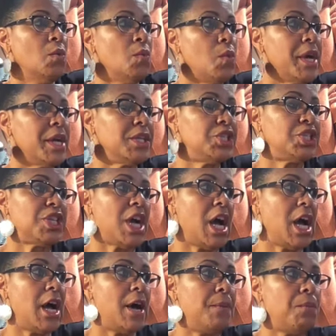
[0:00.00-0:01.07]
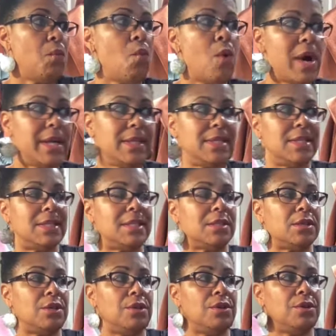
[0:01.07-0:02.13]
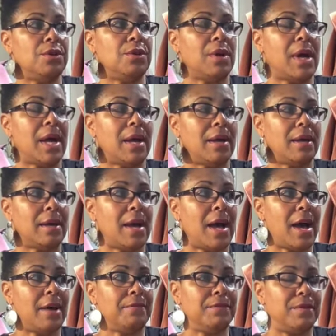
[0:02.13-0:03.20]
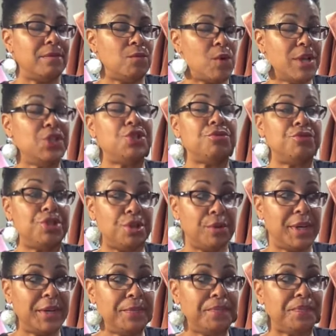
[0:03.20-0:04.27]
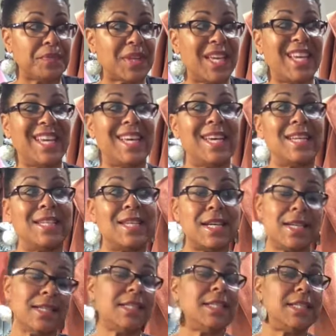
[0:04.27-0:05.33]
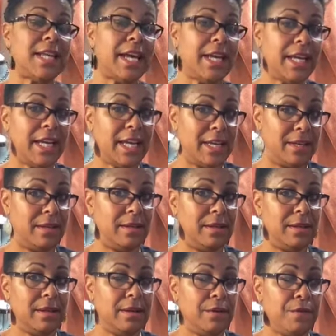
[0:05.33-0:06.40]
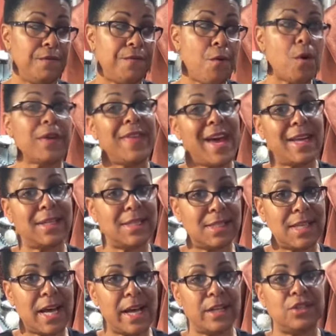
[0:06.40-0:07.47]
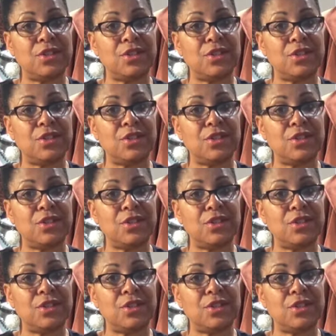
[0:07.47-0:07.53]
Which um, once I once you do it, it does stay in for that design.